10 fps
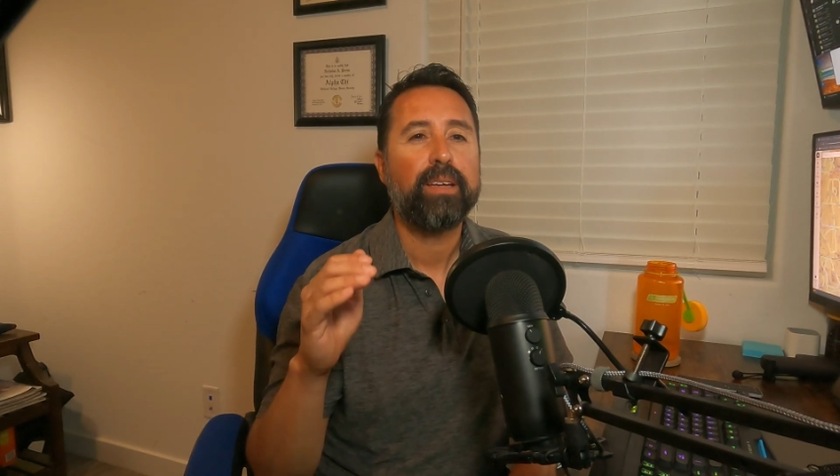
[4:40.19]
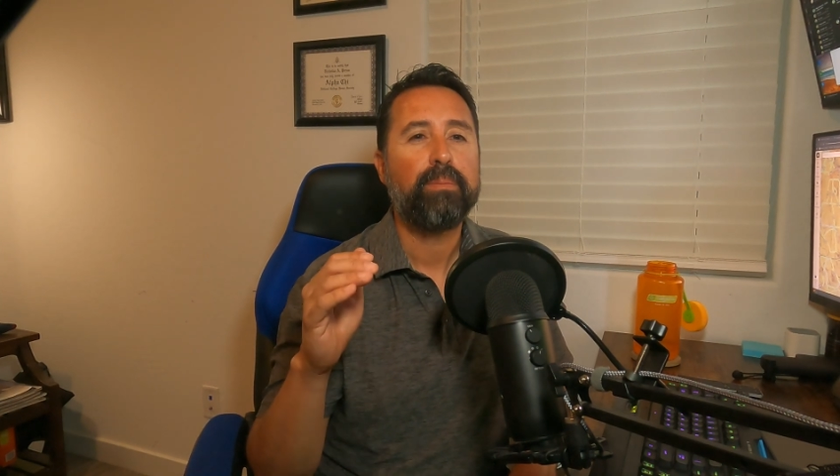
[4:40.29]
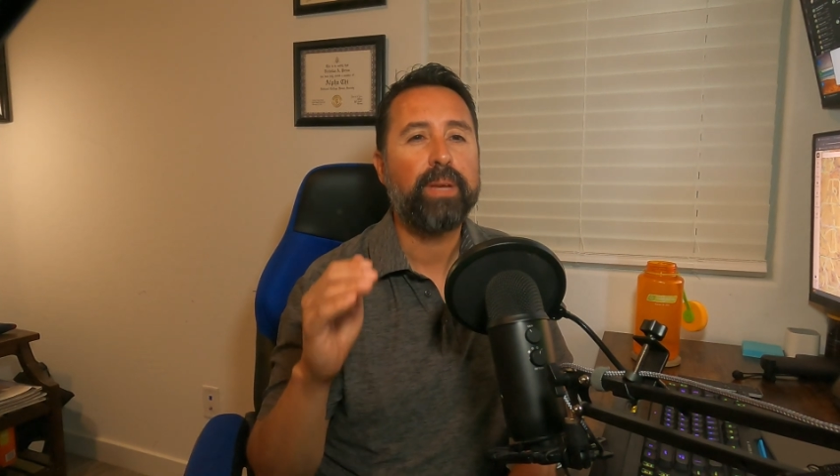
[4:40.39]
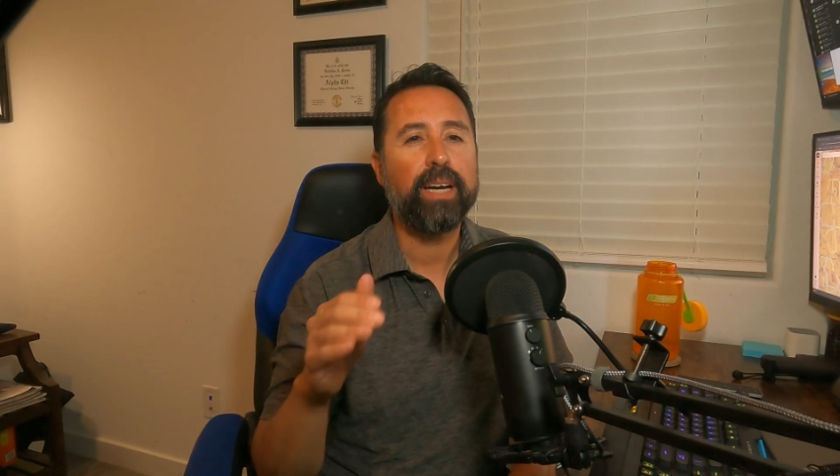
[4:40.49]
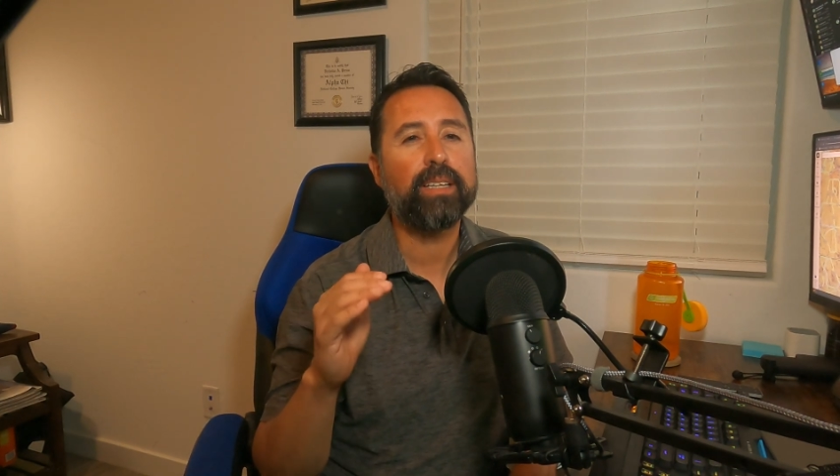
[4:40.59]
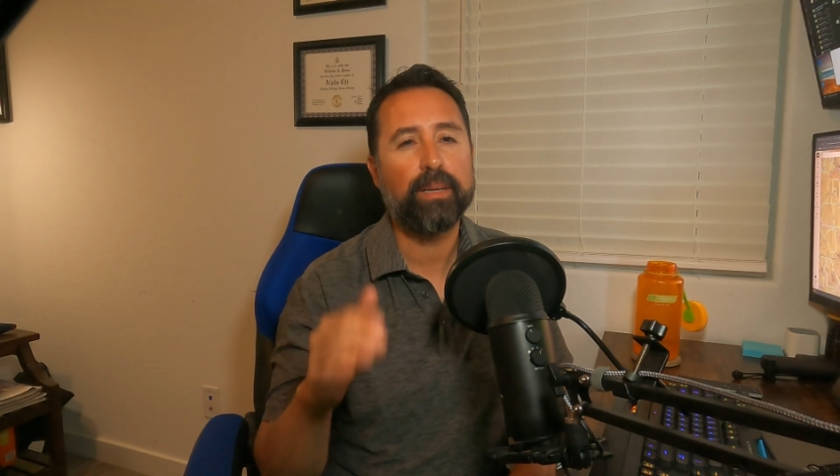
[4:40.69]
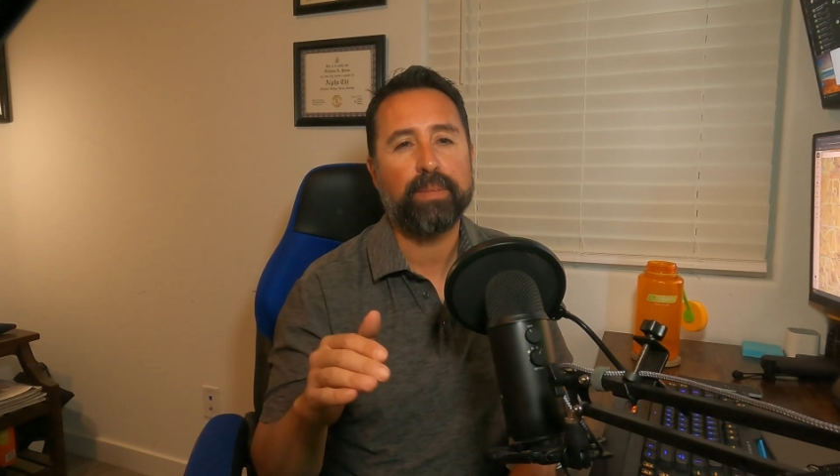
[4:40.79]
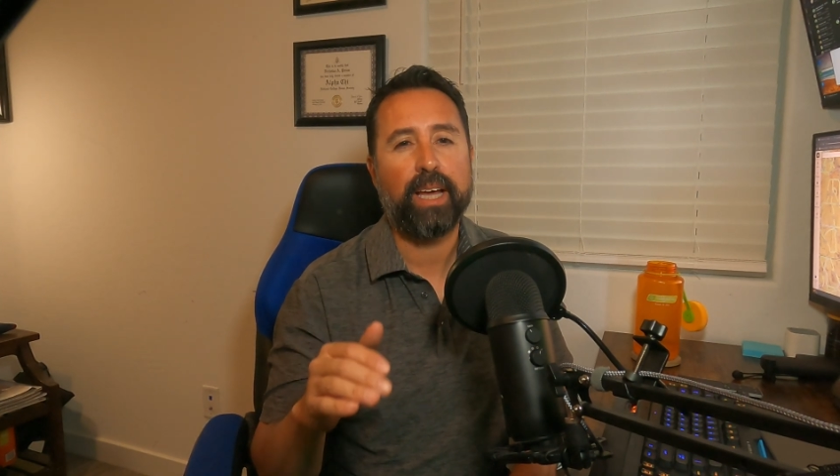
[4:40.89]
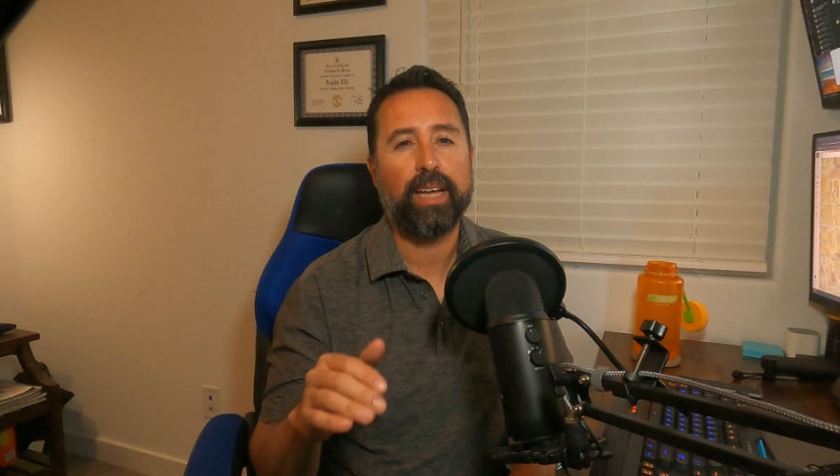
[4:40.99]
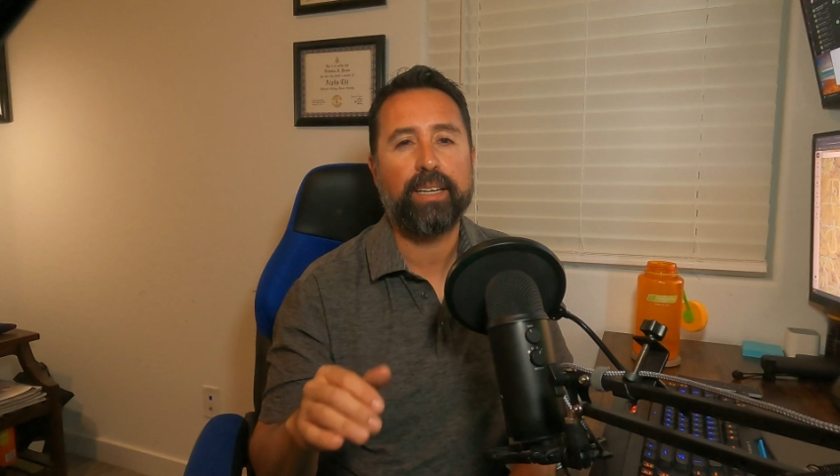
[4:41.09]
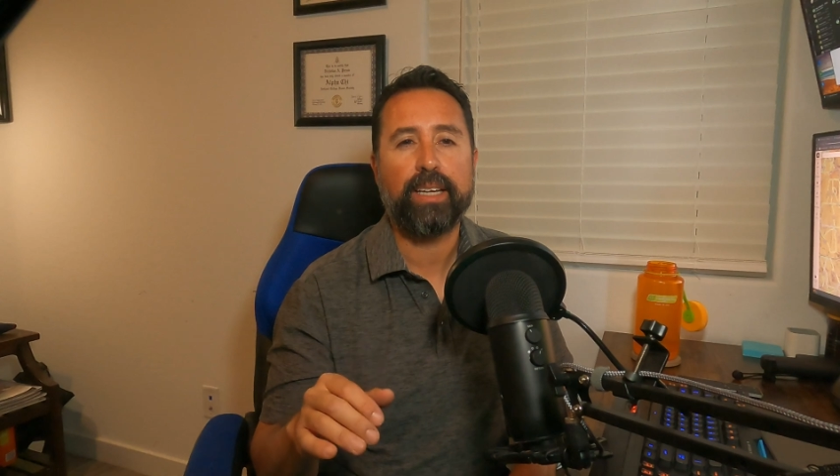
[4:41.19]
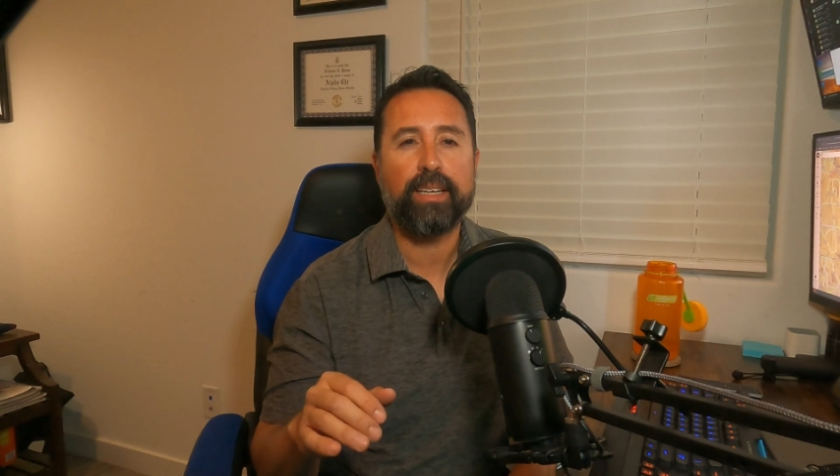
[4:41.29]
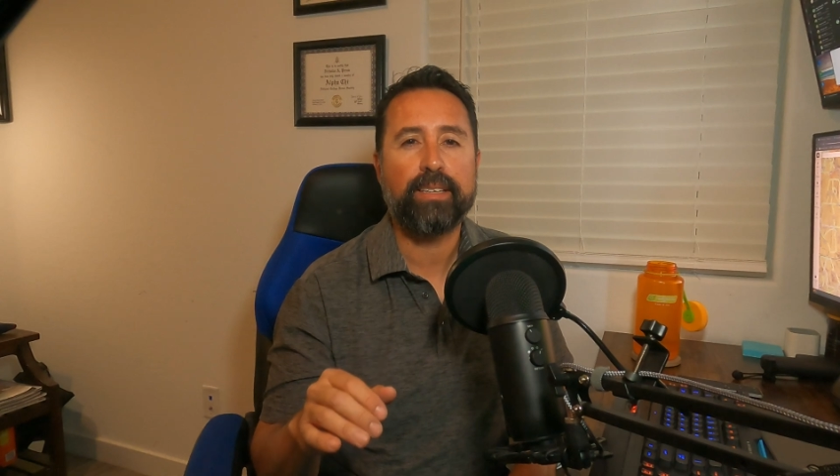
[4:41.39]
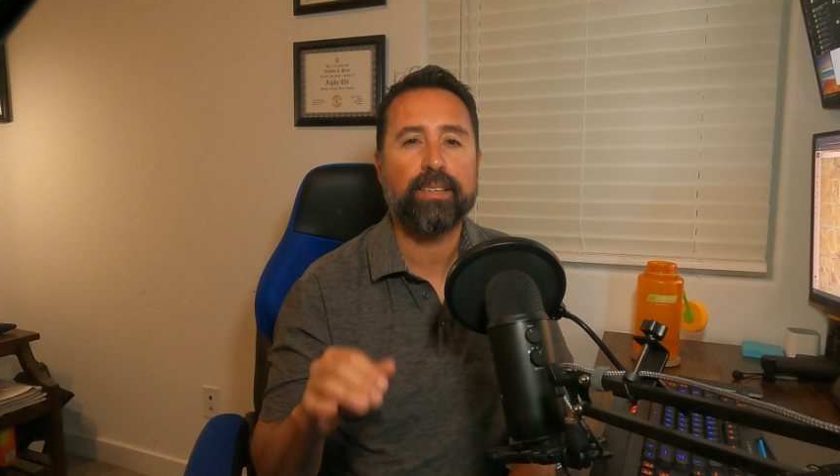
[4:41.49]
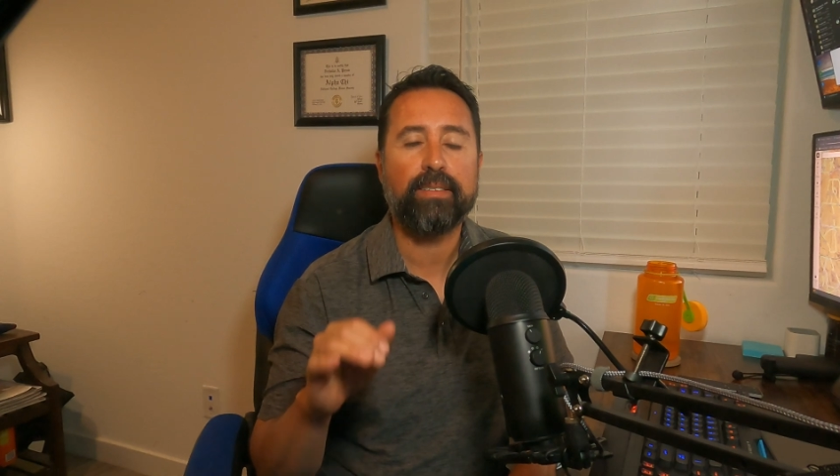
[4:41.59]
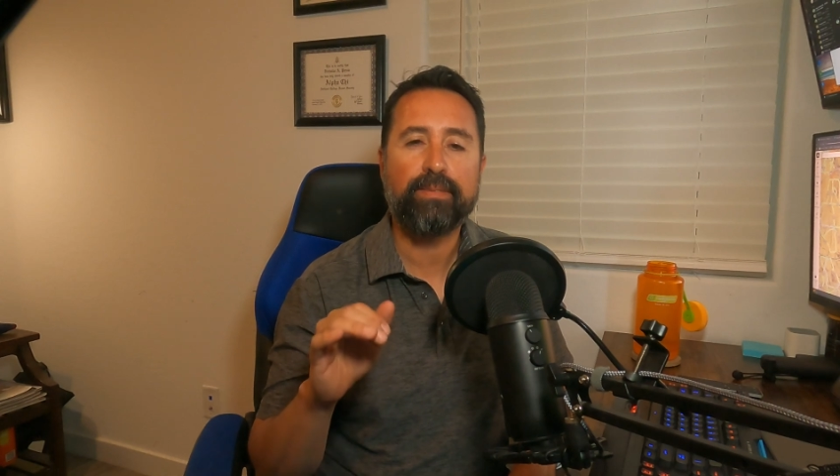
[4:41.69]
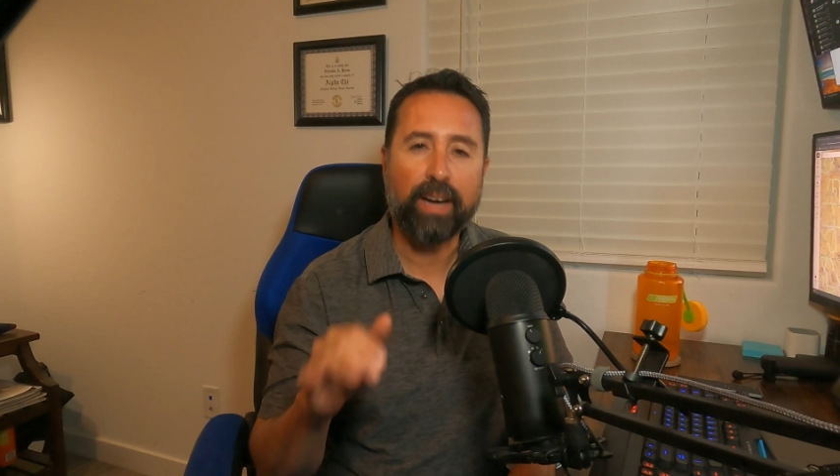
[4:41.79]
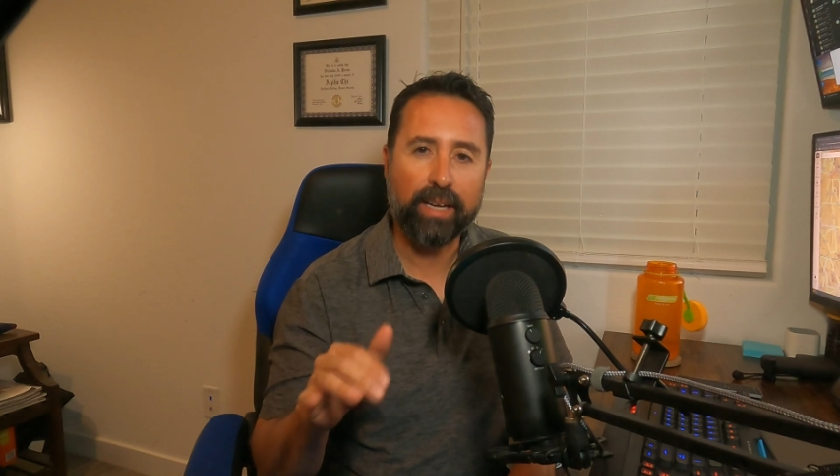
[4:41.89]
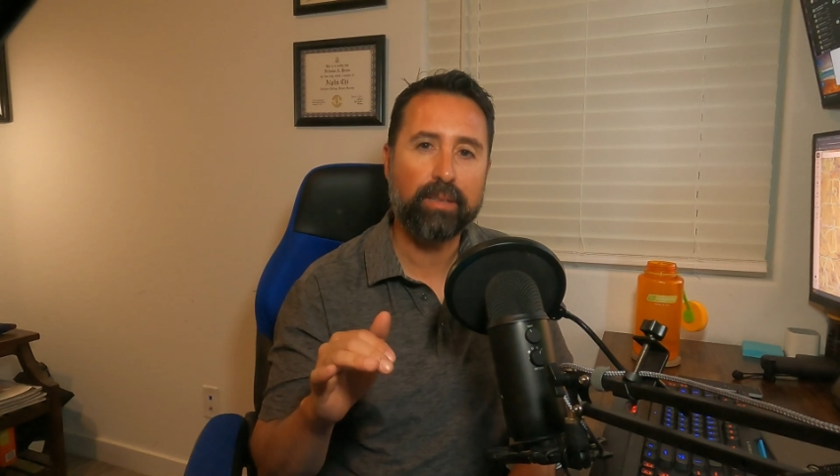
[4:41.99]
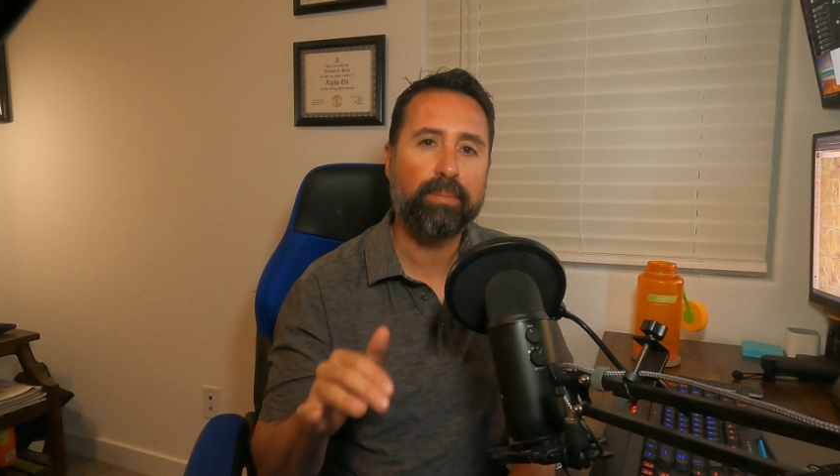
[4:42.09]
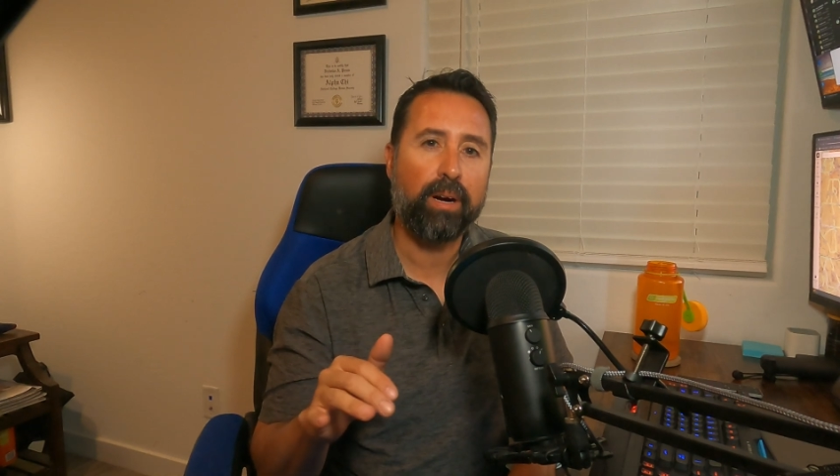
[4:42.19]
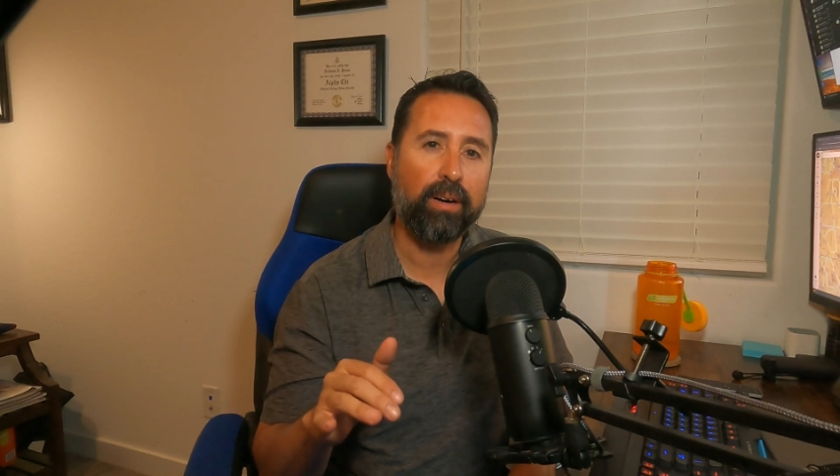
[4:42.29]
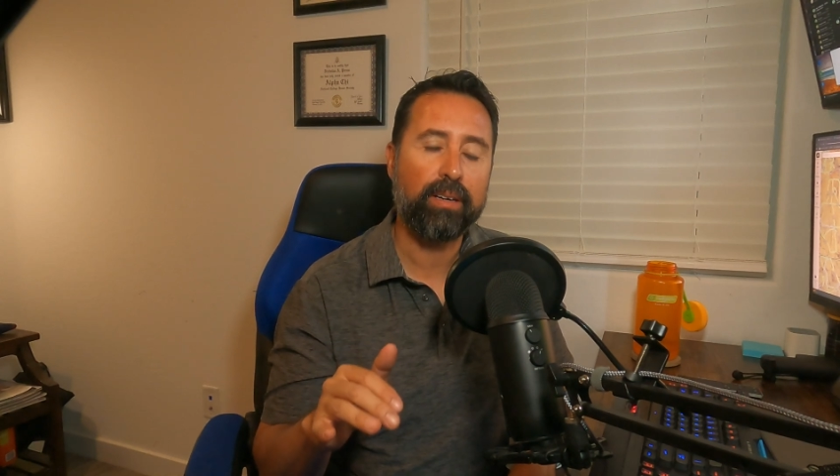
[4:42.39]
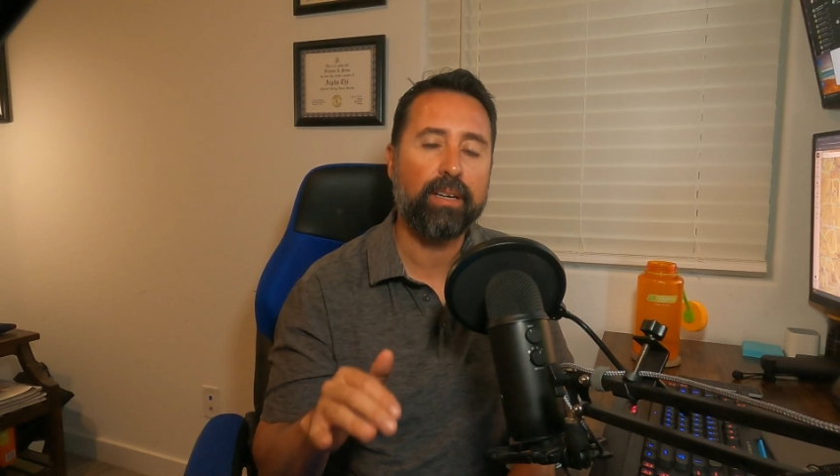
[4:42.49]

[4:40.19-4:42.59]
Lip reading: BLM land is a vital part